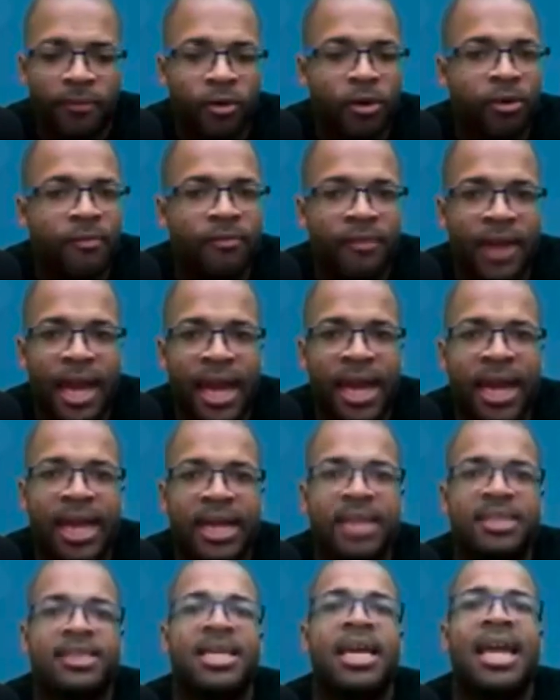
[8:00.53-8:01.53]

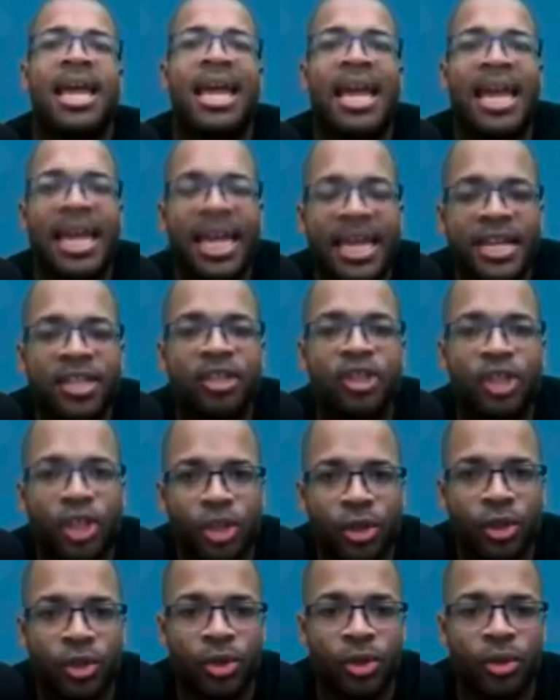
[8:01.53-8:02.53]
veins
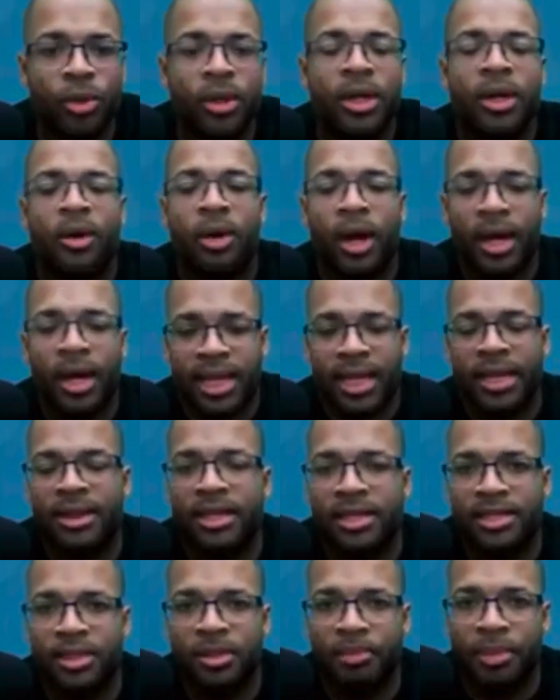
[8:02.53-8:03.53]
into, again, the
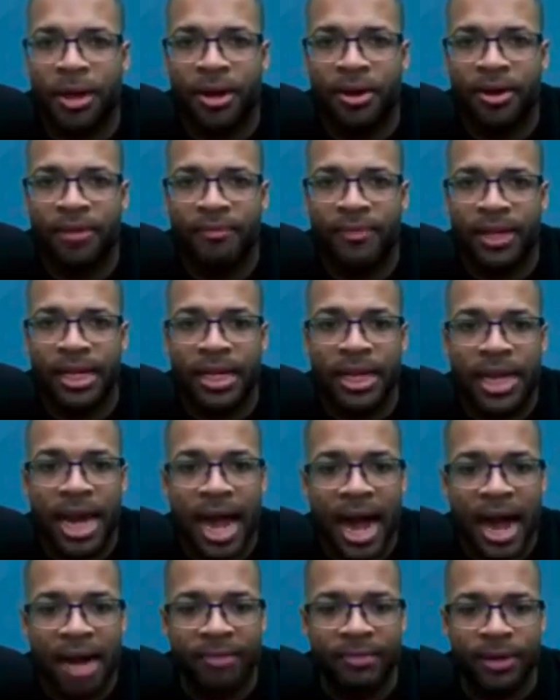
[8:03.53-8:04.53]
superior vena
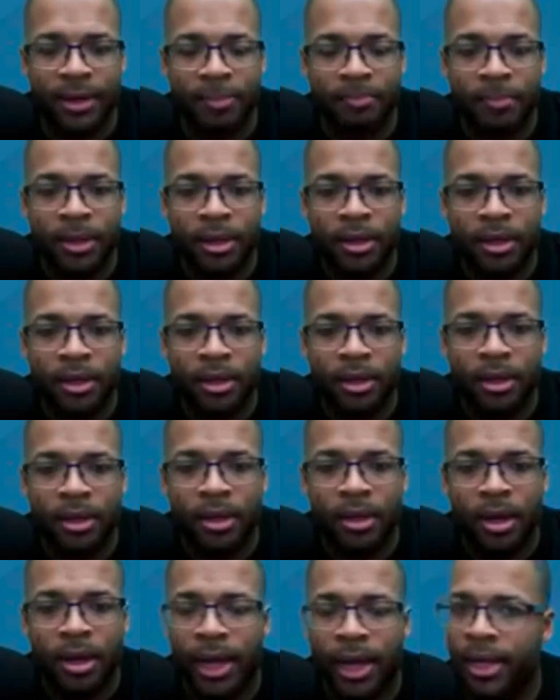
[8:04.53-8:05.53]
cava.
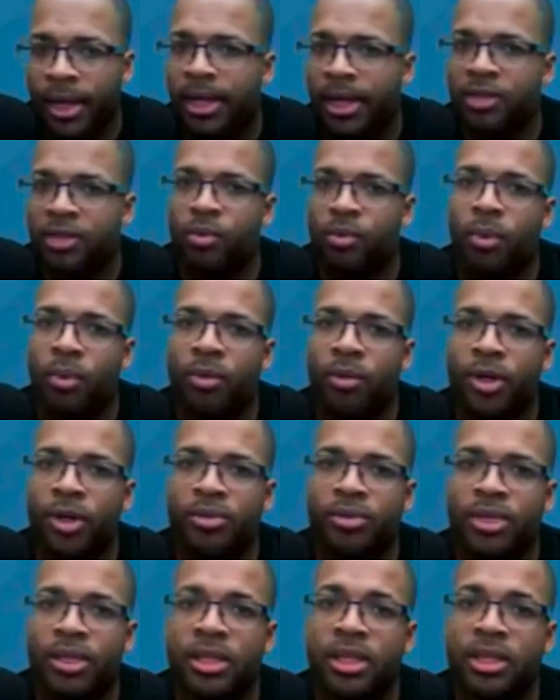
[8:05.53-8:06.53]
And guess what we're
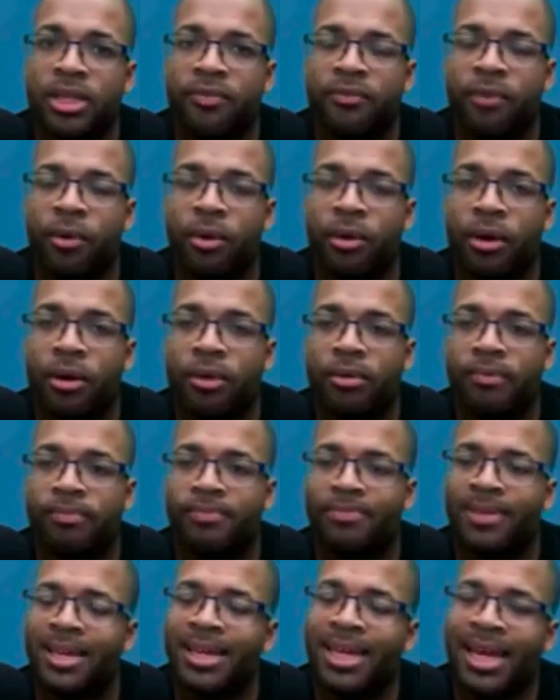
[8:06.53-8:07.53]
using this for?
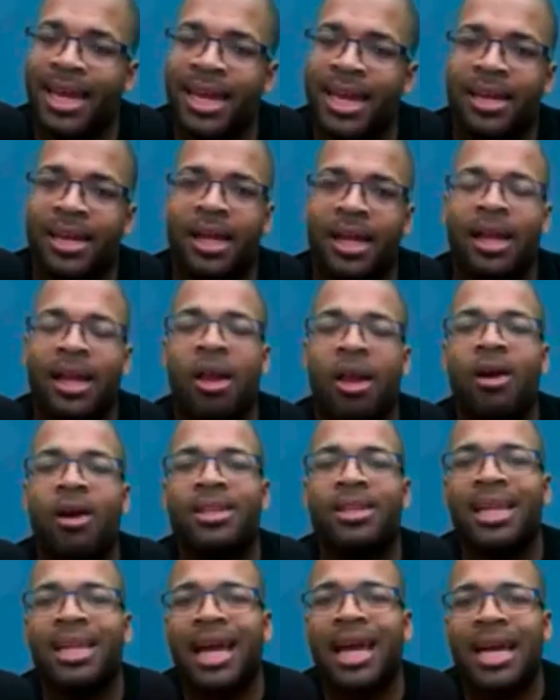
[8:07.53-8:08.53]
Again, along
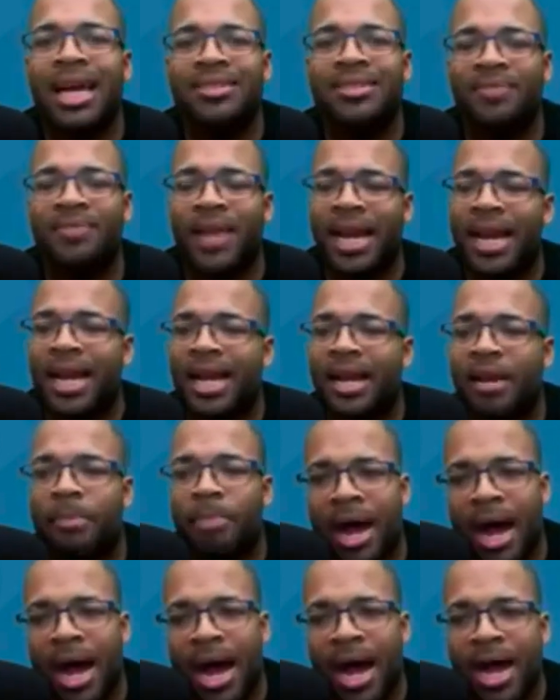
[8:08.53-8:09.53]
the lines of that
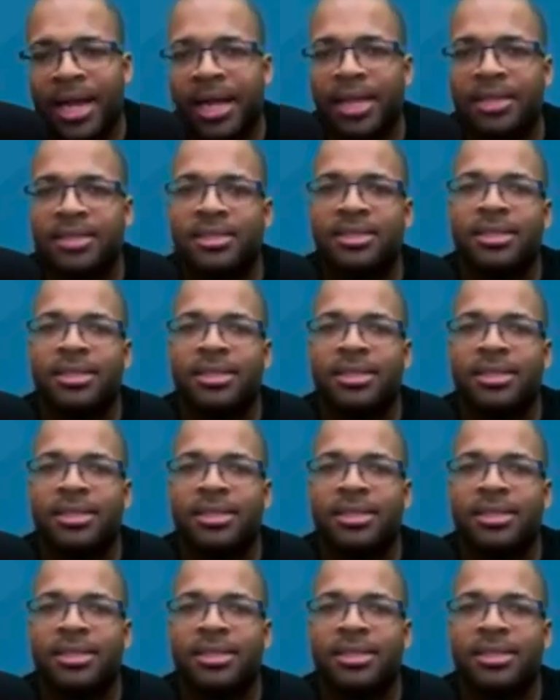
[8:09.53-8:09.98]
antibiotics